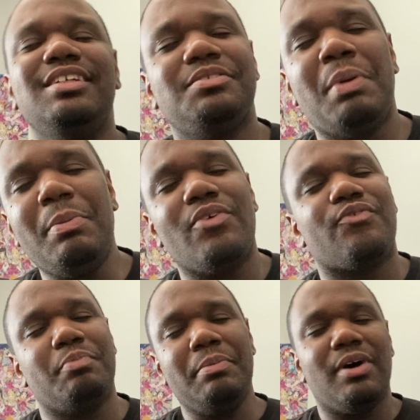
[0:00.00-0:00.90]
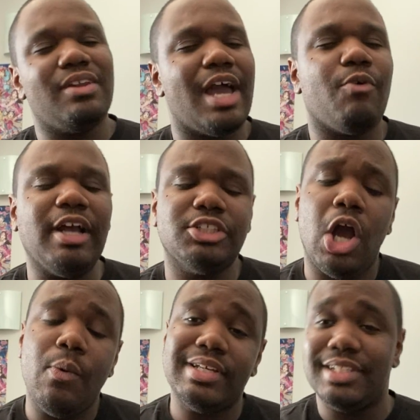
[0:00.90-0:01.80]
People are like, why is she
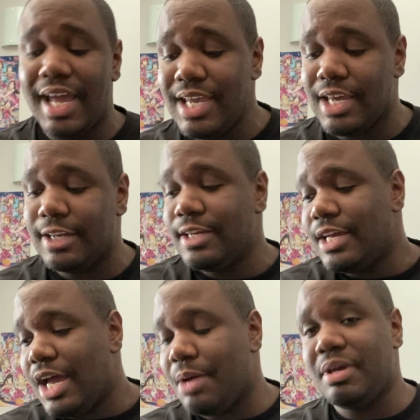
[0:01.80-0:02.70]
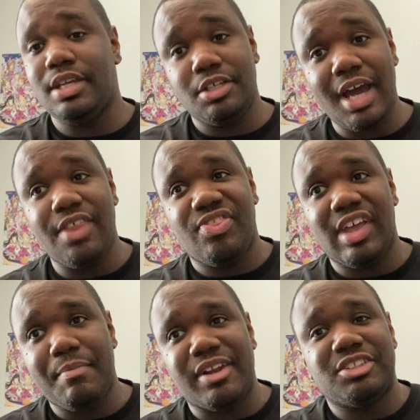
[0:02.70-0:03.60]
always naked? I mean, you gotta
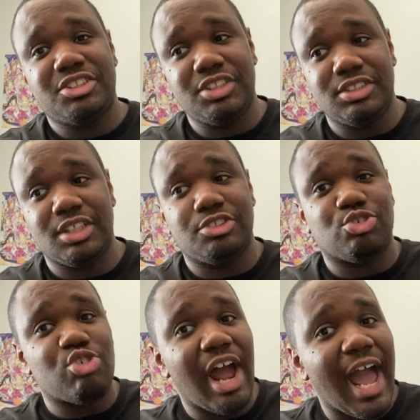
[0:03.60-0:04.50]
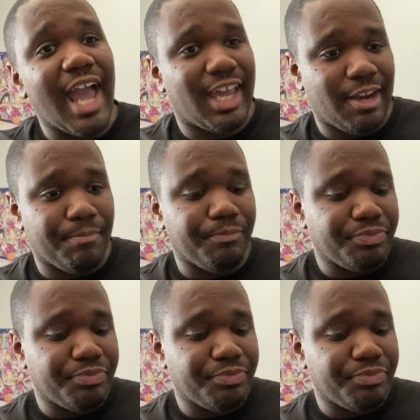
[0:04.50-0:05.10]
think about it. She's a dragon.